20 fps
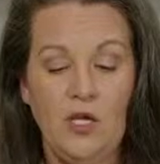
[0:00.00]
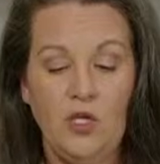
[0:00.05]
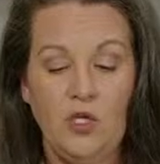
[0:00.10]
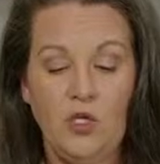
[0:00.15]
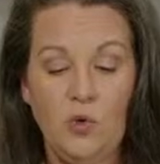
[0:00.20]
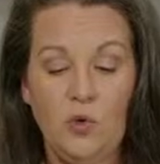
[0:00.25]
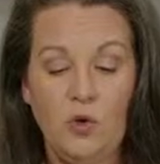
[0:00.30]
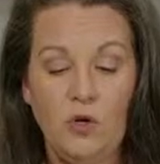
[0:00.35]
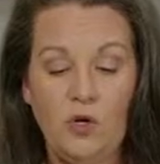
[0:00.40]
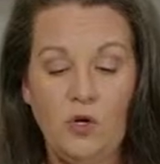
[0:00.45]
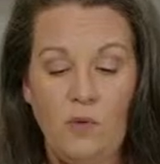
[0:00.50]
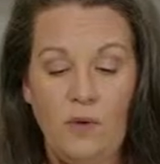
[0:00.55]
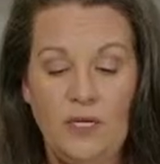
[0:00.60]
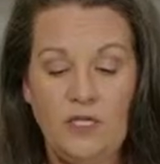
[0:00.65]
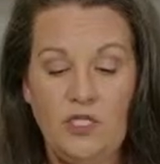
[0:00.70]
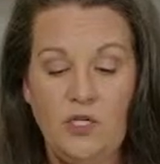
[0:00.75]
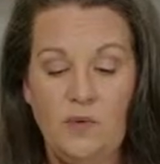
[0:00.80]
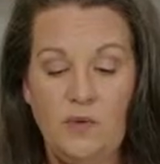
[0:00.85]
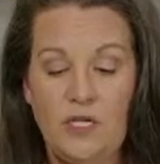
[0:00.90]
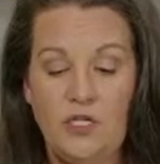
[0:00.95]
you're
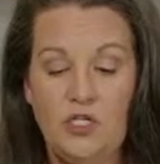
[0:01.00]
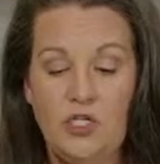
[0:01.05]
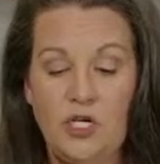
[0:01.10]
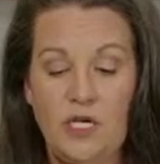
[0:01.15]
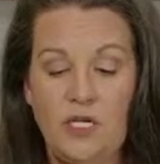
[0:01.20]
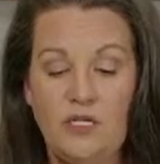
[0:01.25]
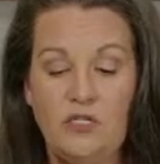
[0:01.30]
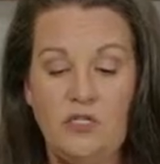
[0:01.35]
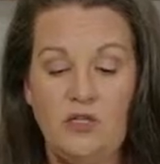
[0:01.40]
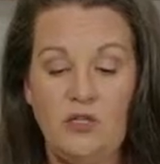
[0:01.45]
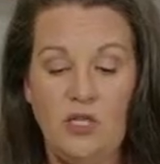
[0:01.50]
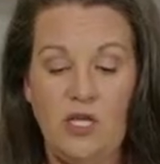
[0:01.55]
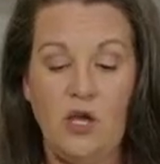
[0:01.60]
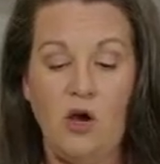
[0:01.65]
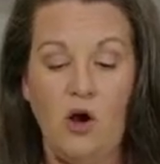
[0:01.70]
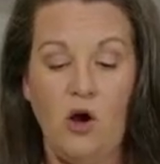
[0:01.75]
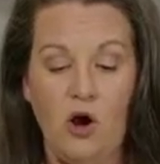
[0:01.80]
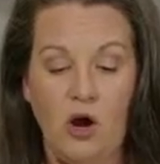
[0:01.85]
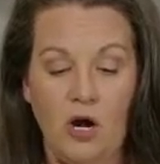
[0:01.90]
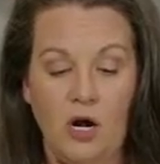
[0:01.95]
going to adjust the
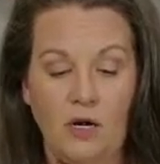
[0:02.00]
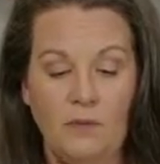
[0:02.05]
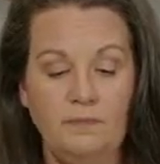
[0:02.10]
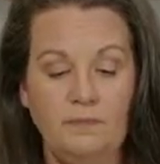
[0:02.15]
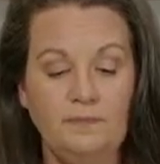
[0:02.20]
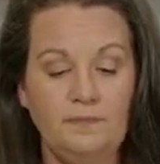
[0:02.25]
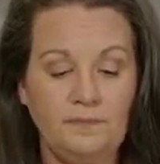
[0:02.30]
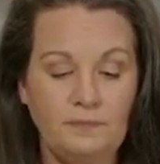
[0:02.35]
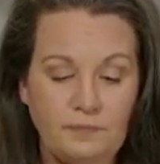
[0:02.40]
arm